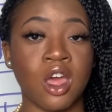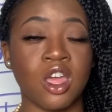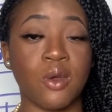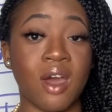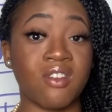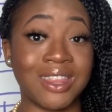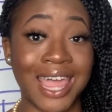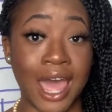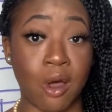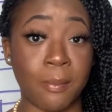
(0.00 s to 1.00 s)
You have a
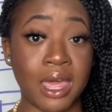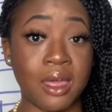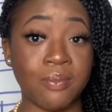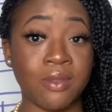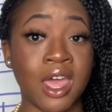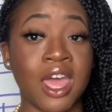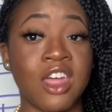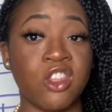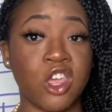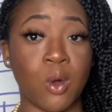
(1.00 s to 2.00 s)
downbeat
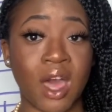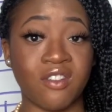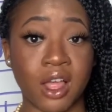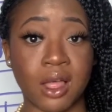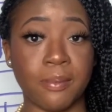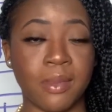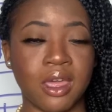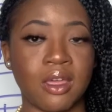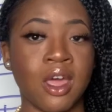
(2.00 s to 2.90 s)
and then you have an upbeat.